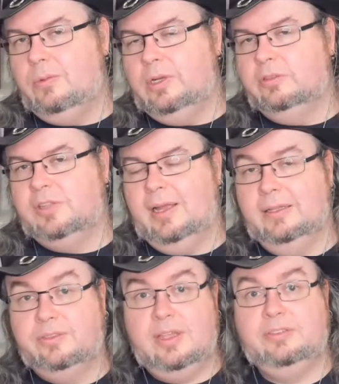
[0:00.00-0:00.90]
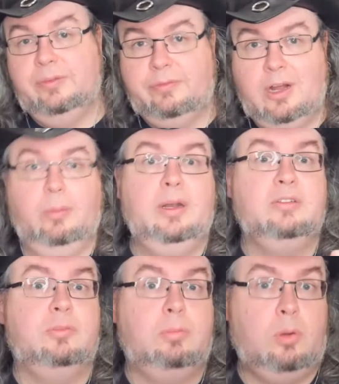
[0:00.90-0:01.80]
what you're saying is this environment
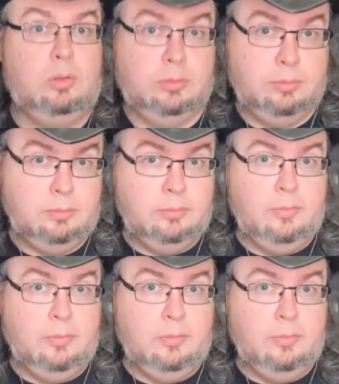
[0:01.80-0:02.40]
is important,